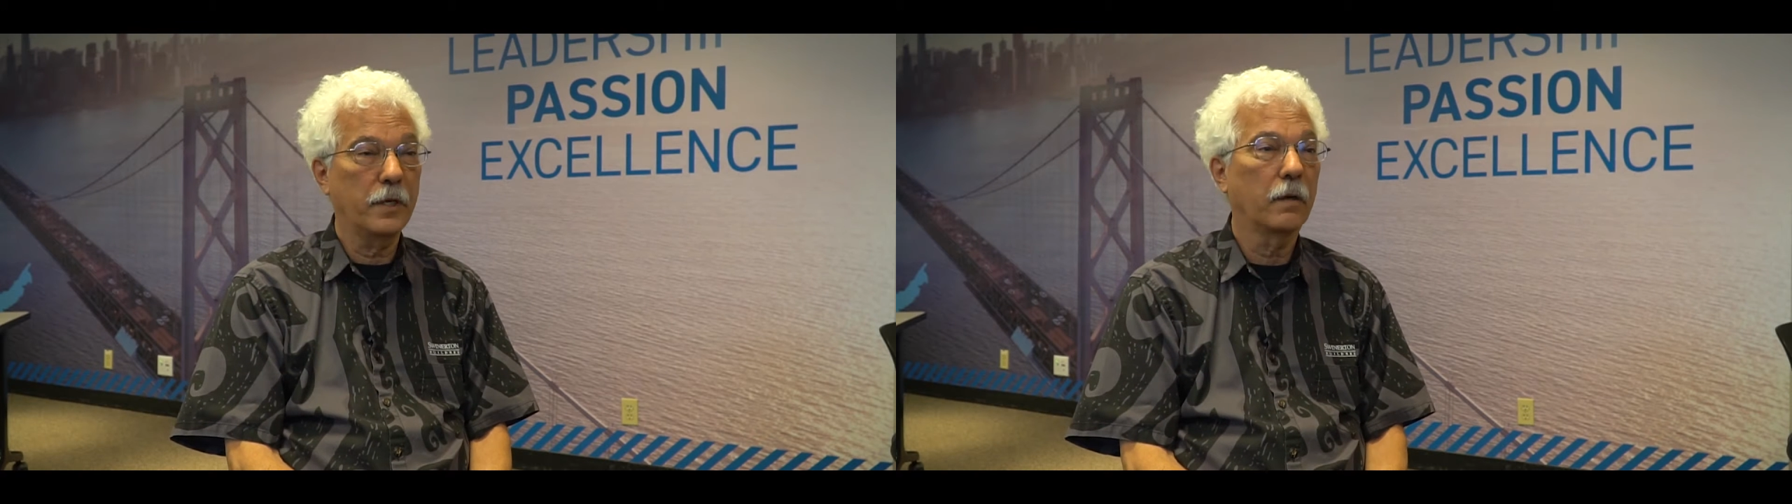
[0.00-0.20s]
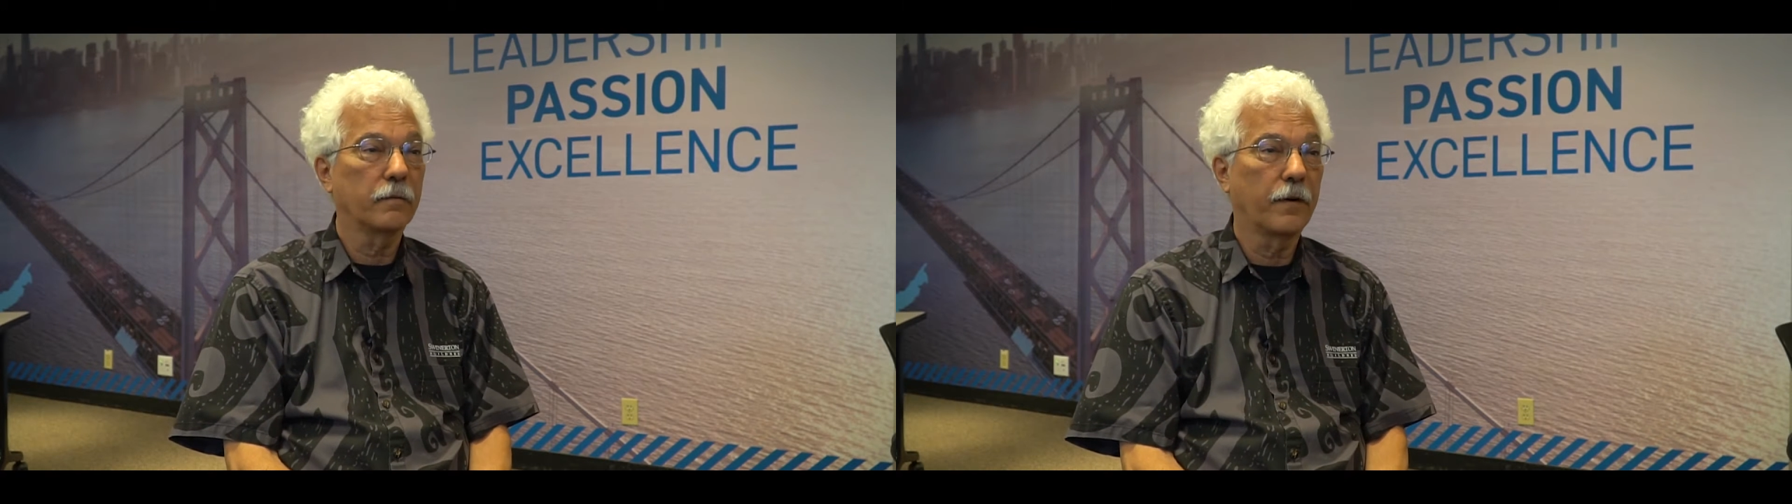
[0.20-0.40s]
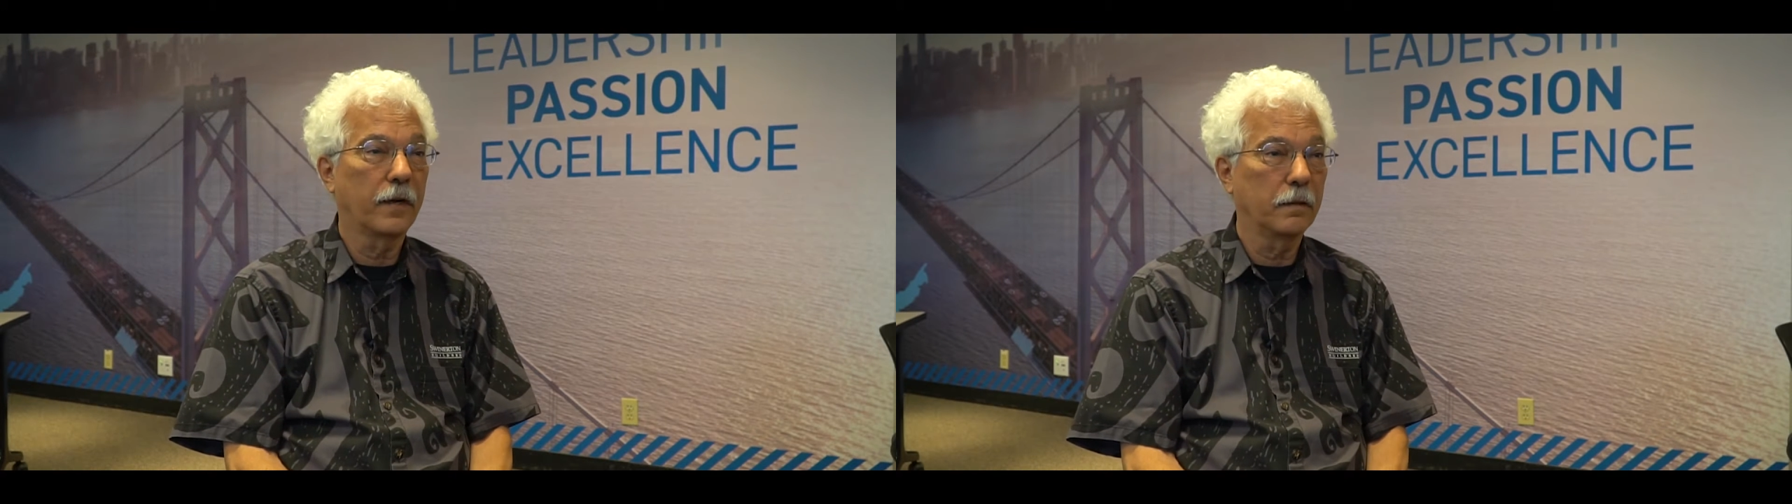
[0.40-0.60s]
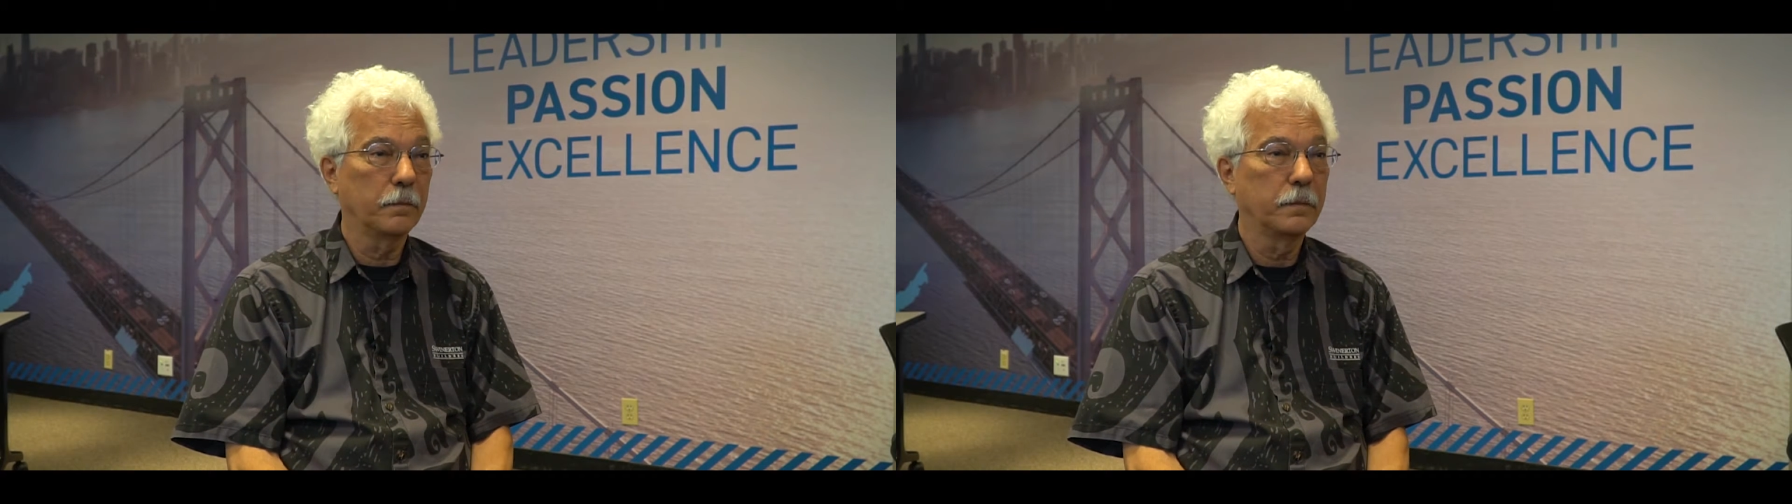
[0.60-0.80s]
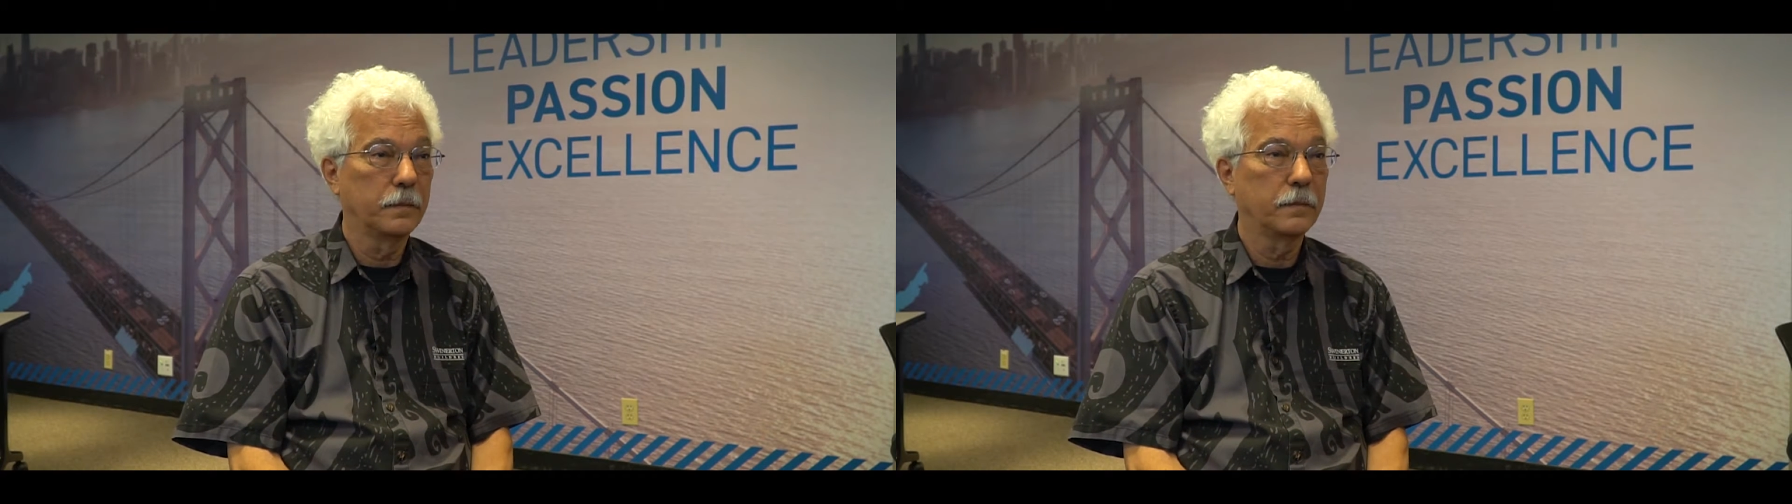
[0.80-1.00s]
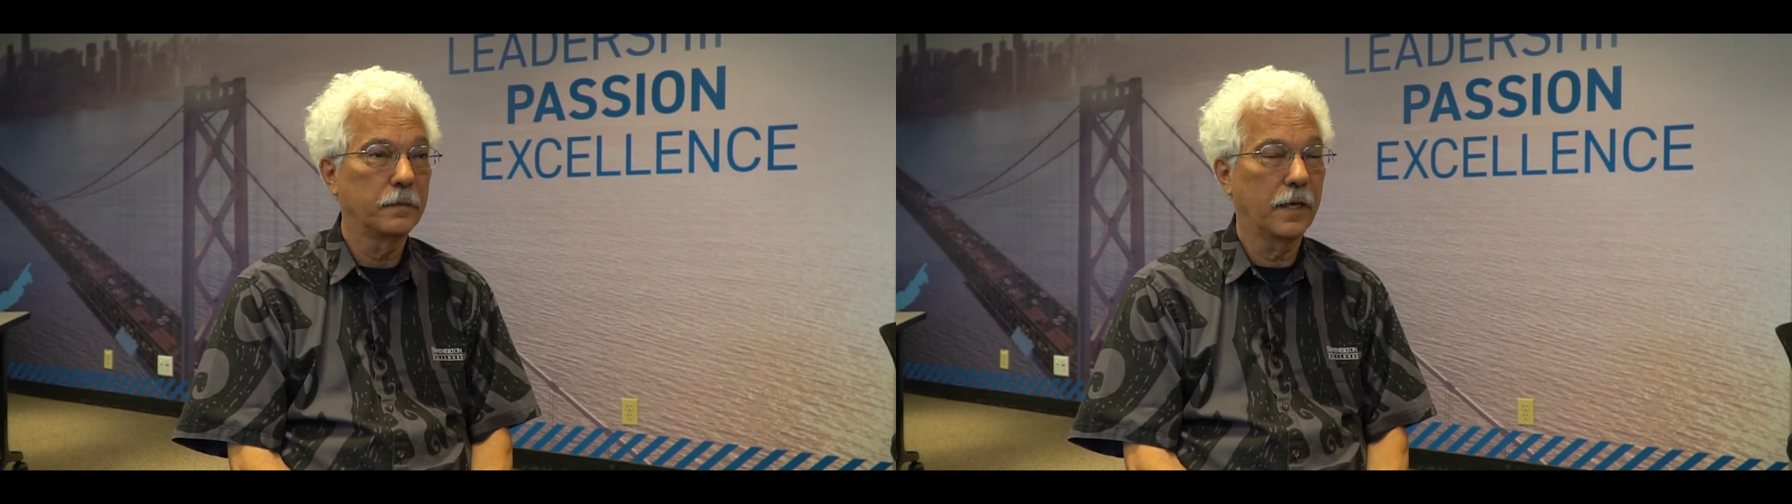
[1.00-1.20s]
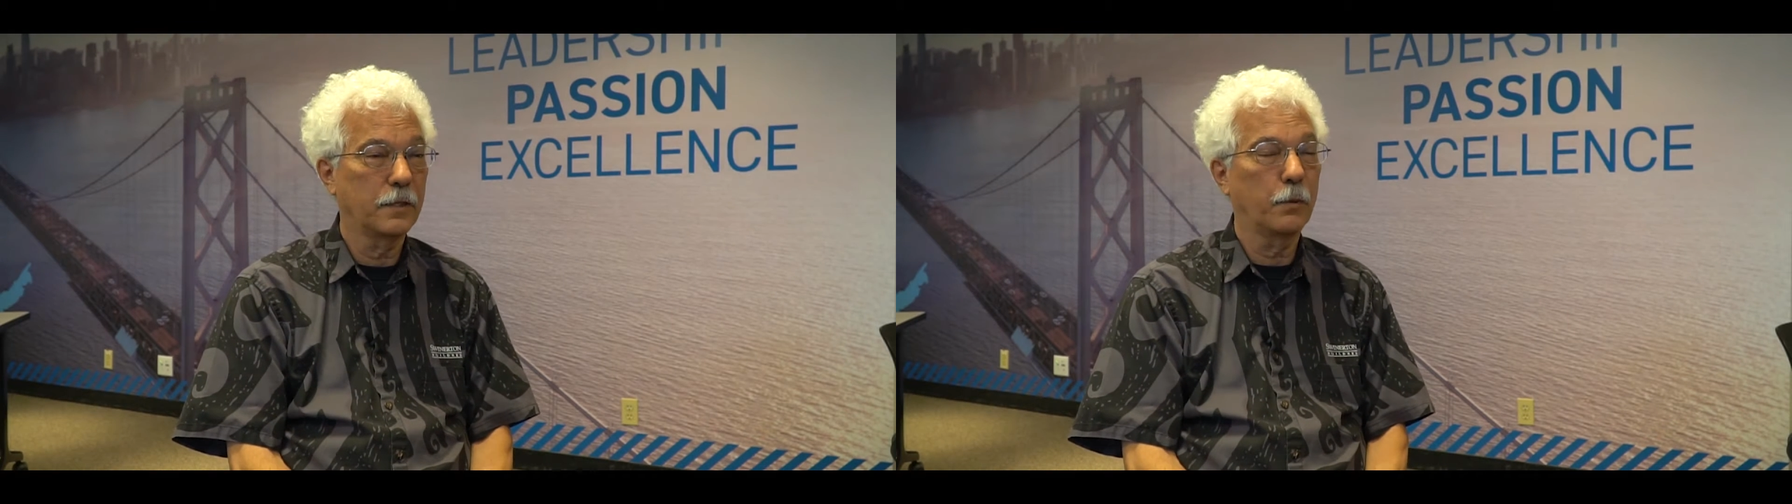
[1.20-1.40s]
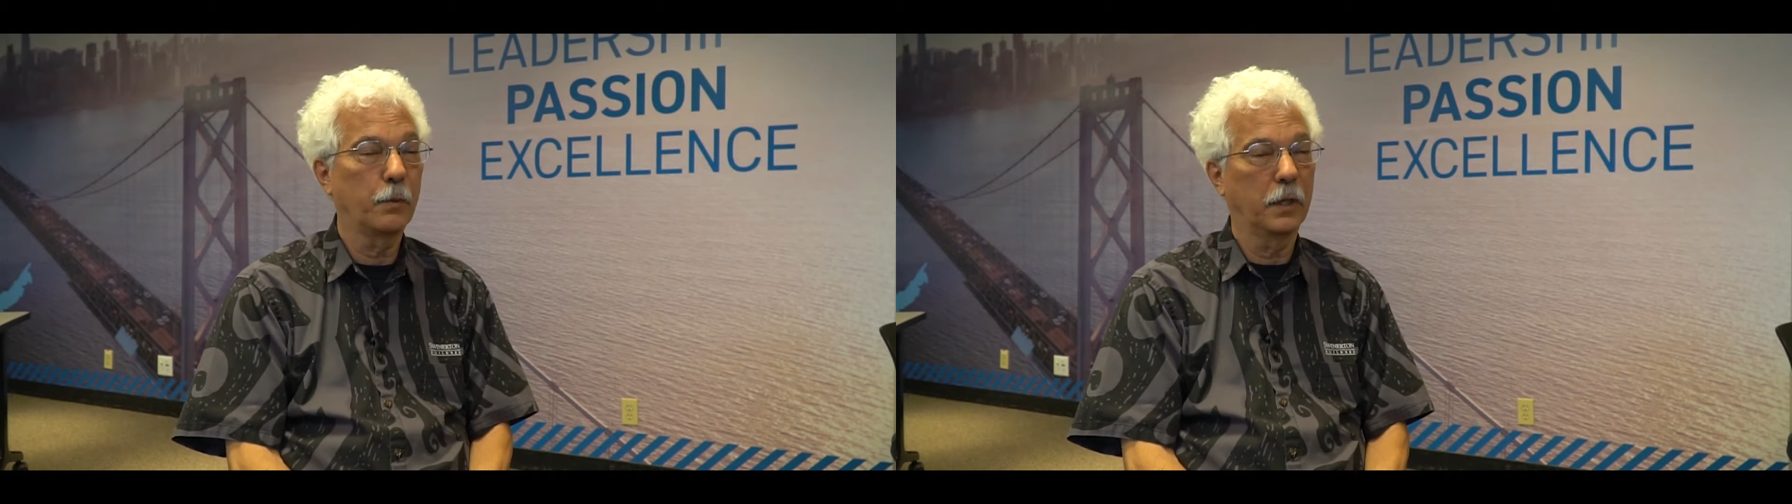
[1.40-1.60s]
don't find them
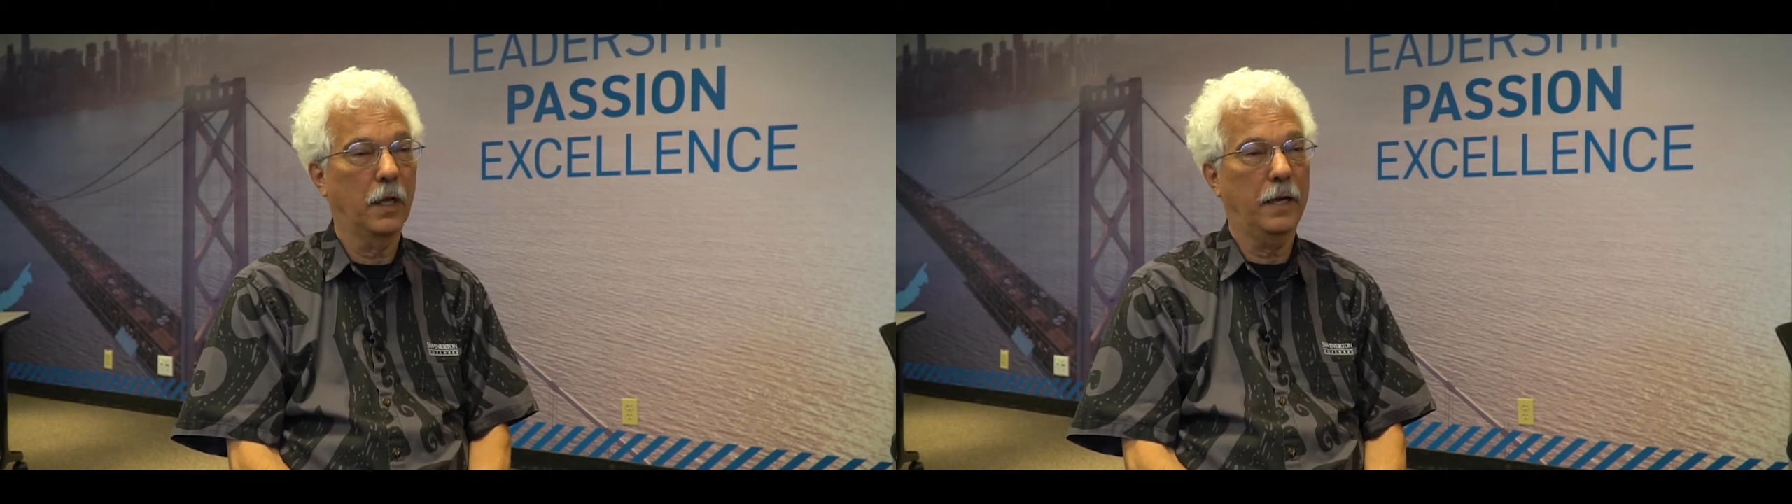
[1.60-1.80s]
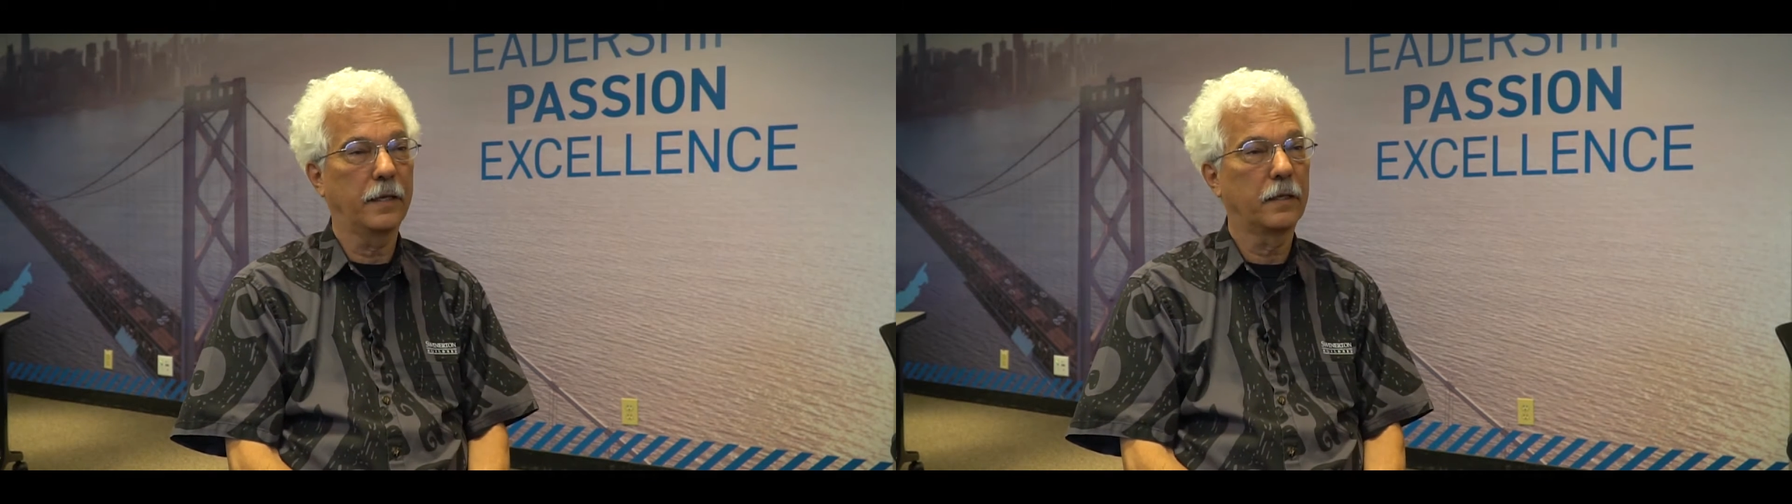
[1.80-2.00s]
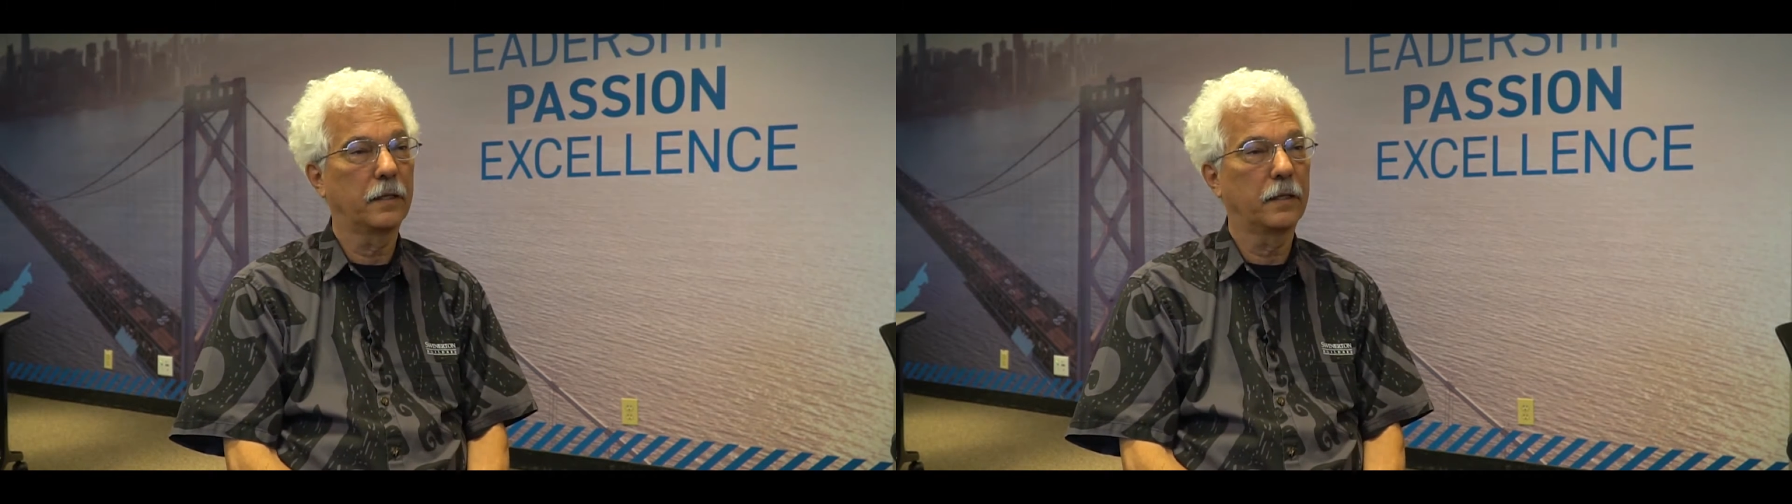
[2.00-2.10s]
as we would like.